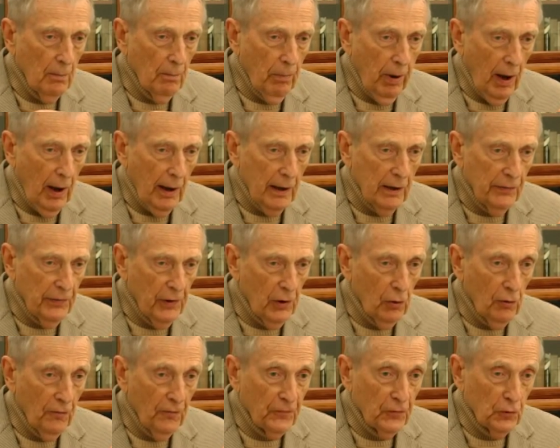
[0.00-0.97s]
by
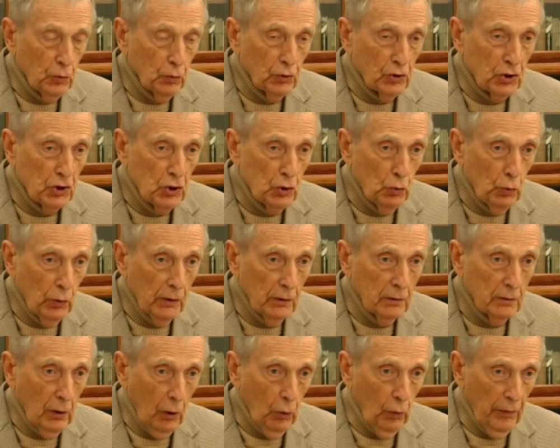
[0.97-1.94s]
their fruits you
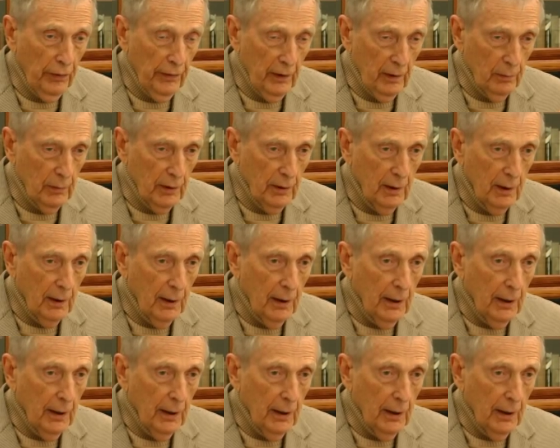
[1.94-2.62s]
will know them.